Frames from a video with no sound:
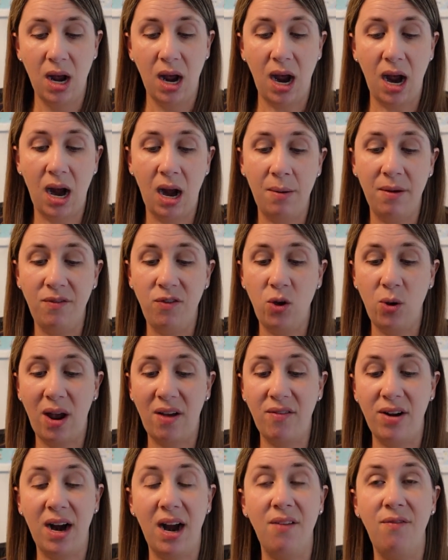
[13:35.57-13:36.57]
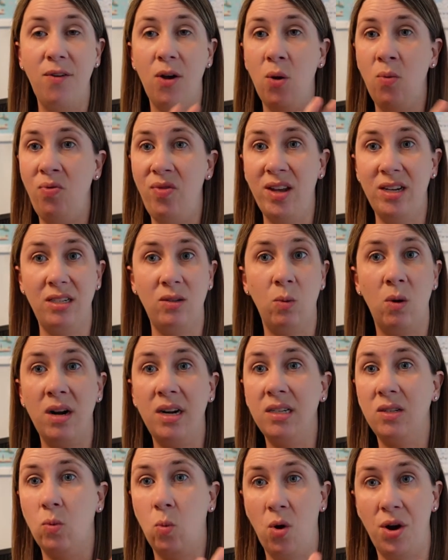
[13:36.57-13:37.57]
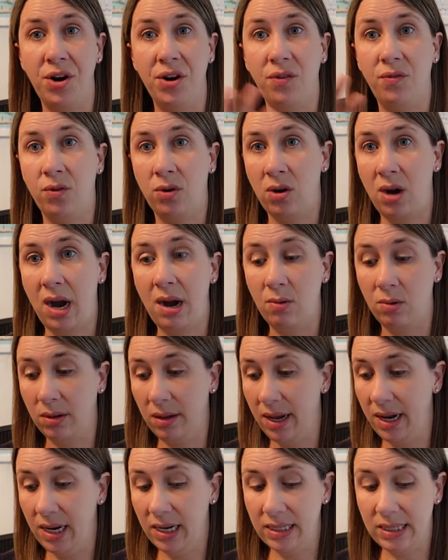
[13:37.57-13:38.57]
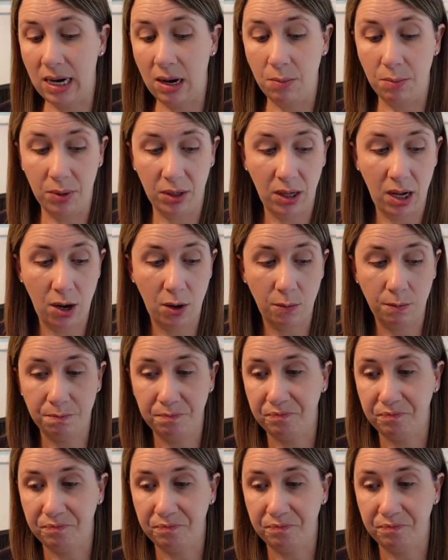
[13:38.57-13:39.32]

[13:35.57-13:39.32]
If you have an iPhone, this one is wonderful. I will link it down below.